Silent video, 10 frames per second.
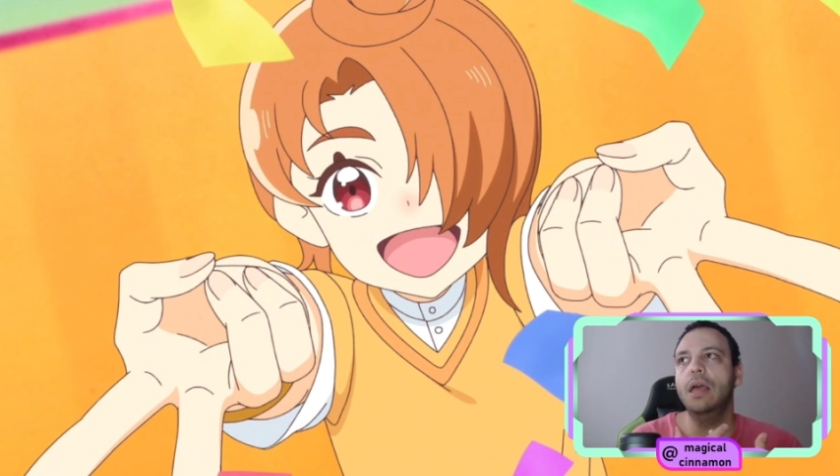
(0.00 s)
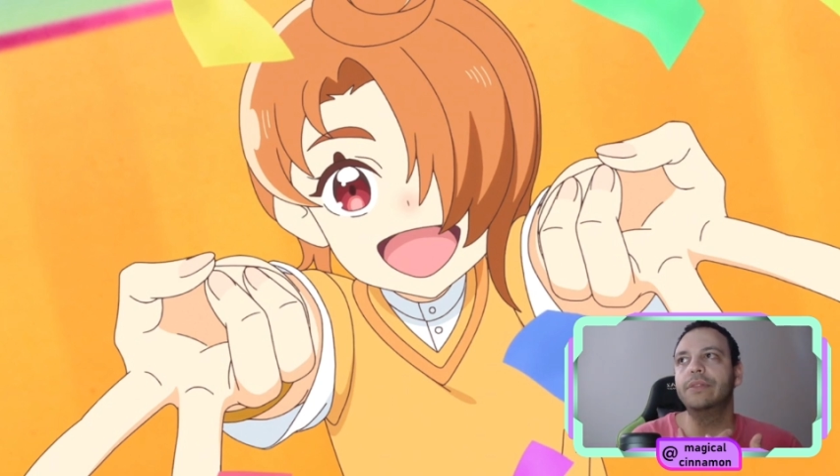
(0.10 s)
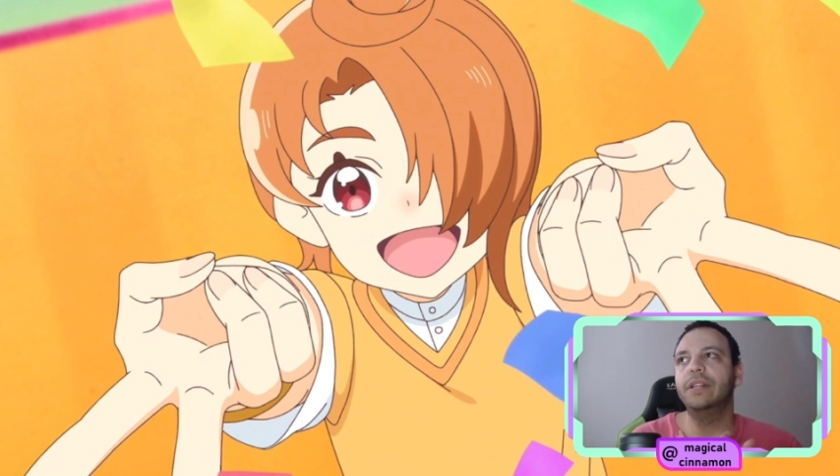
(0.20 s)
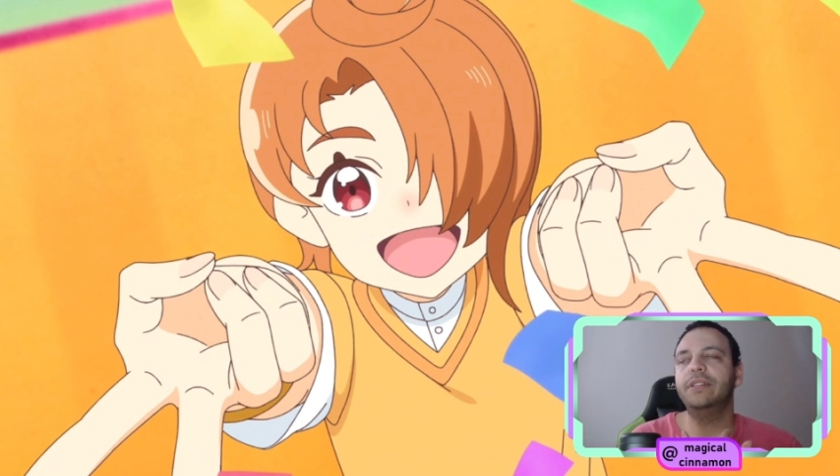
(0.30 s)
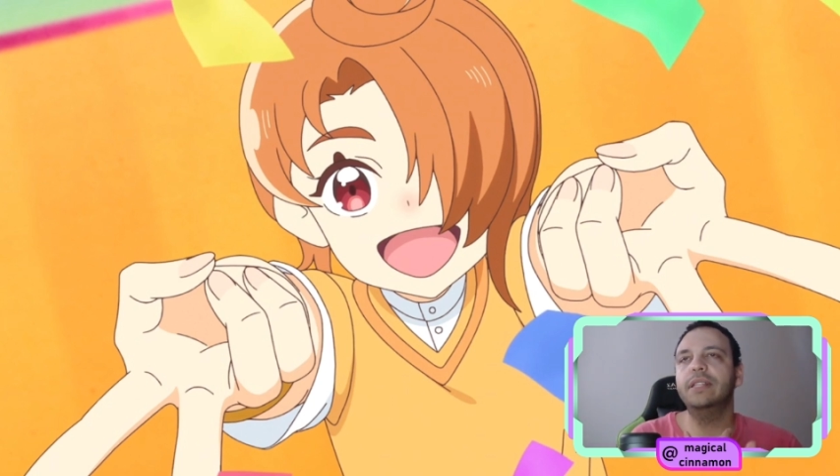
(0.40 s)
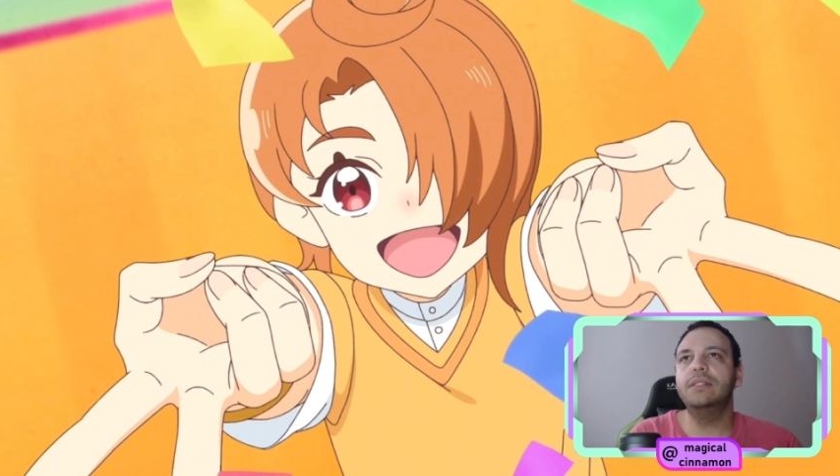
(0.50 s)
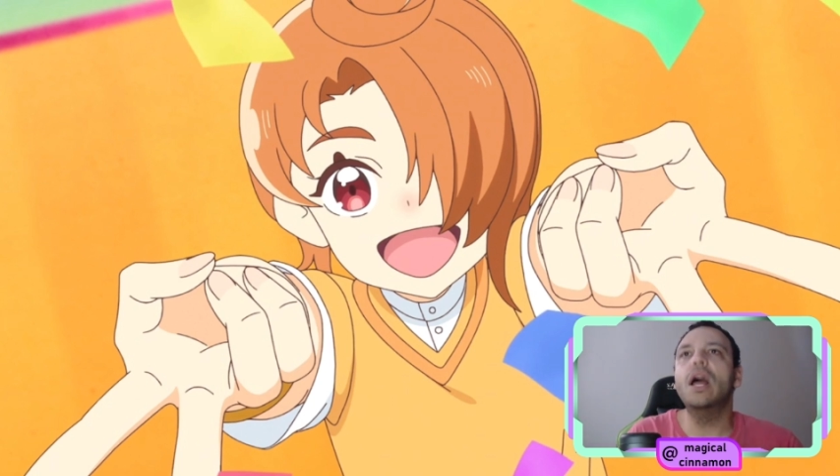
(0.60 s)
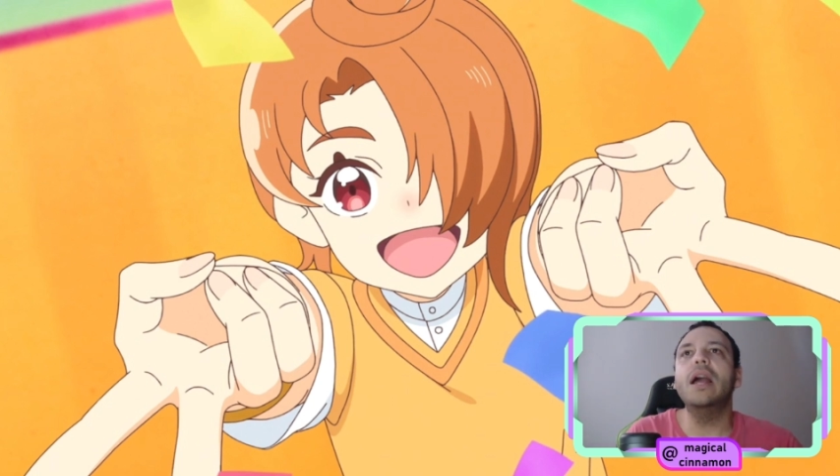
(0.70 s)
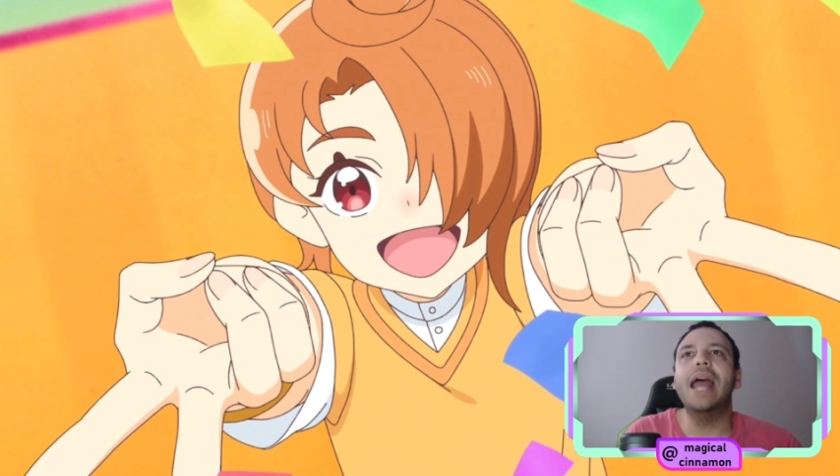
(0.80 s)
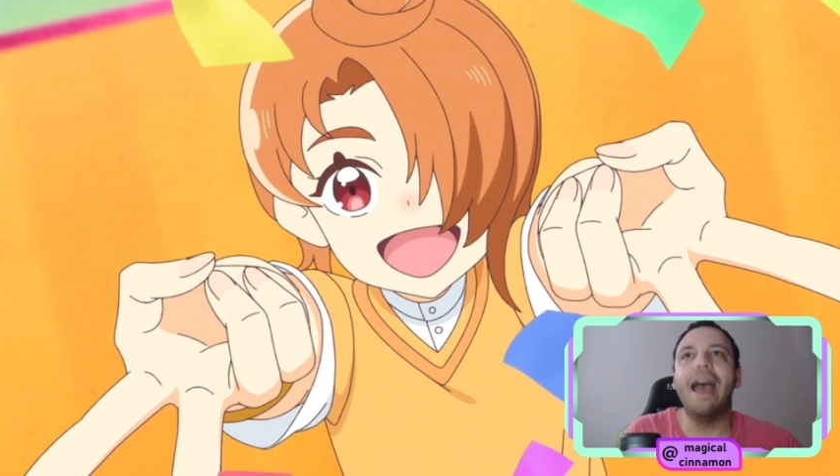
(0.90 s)
that does
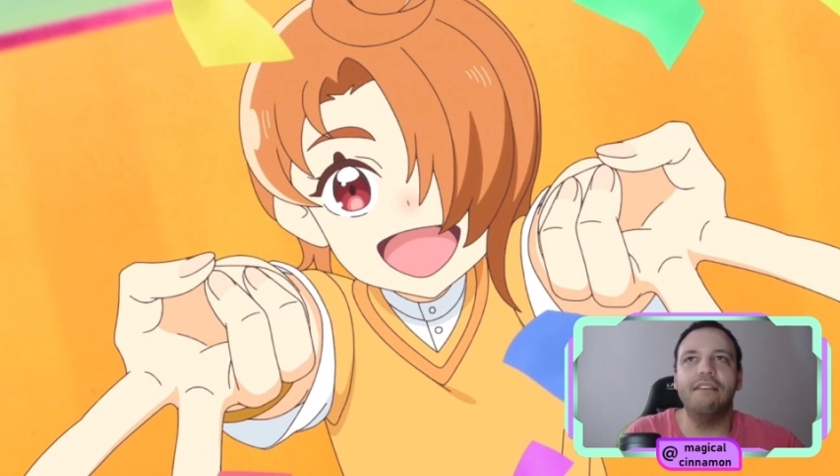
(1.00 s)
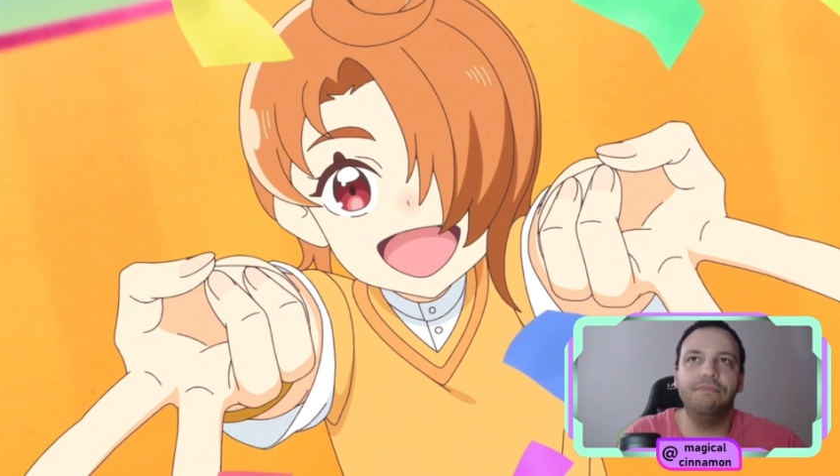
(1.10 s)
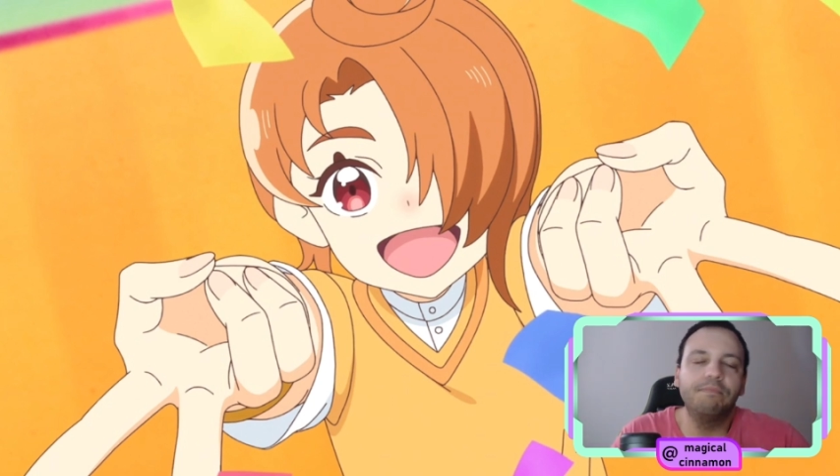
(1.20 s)
not have